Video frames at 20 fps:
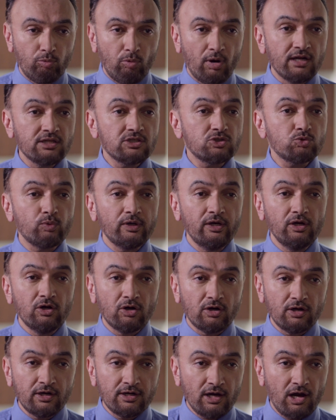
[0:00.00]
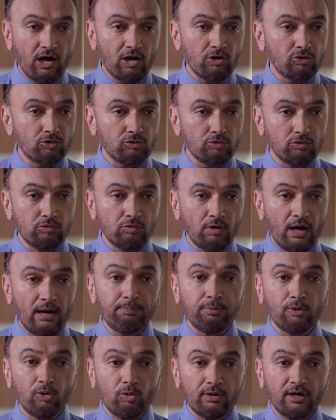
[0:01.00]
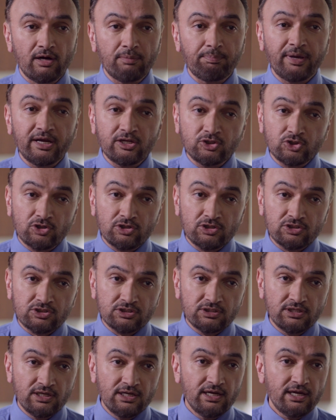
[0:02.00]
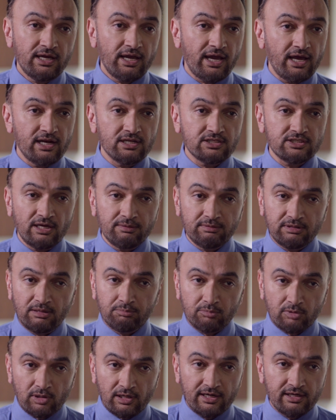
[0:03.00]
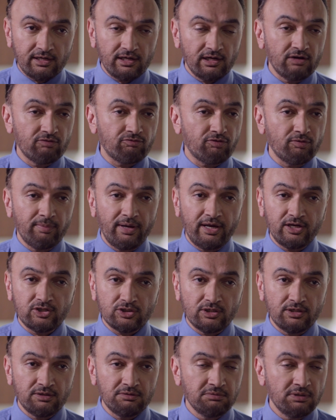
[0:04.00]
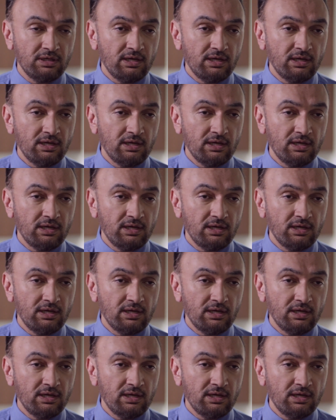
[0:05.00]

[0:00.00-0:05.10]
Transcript: Once we learned how to upload our pictures and send them clinical information,